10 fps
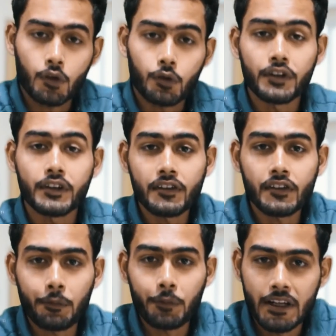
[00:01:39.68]
So in this
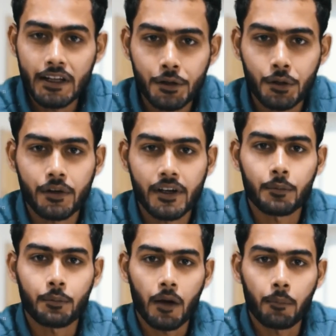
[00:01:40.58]
step, we'll need to
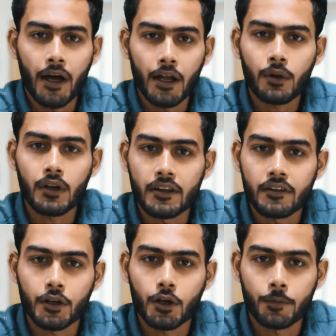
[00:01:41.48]
create a manual
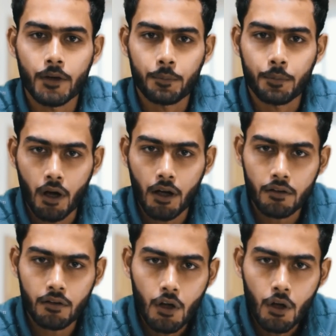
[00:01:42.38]
listing of our
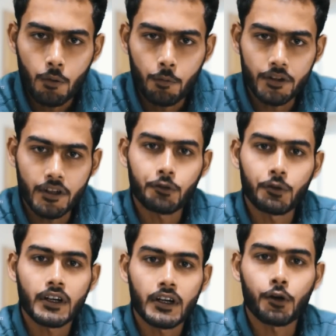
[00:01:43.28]
products. For this,
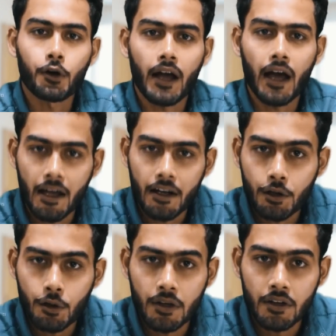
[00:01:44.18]
we'll click on Add a
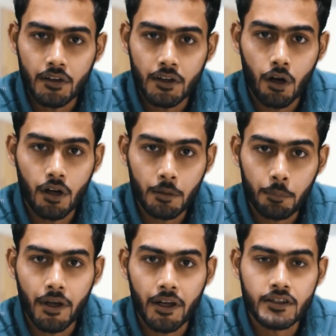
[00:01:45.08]
New Listing on the
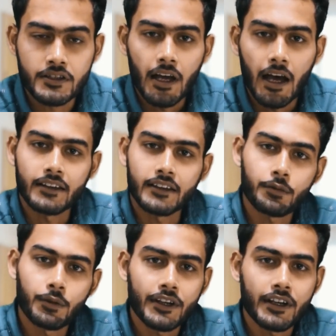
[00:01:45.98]
page, and
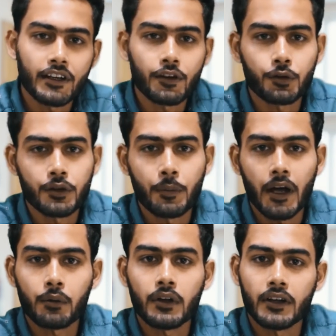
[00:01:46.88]
this will take us to the
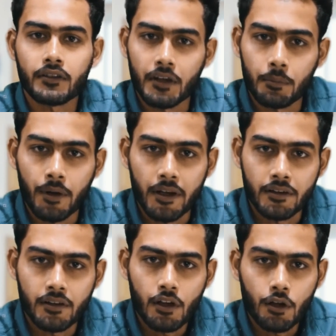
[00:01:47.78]
manual listing
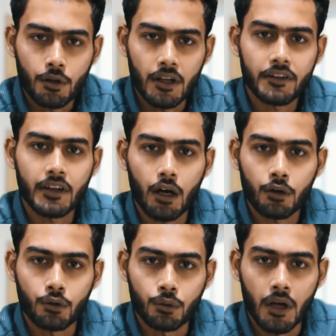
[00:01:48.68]
page. So let's see how
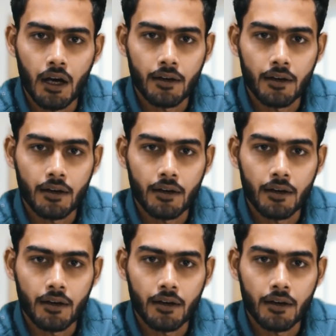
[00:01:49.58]
to do that.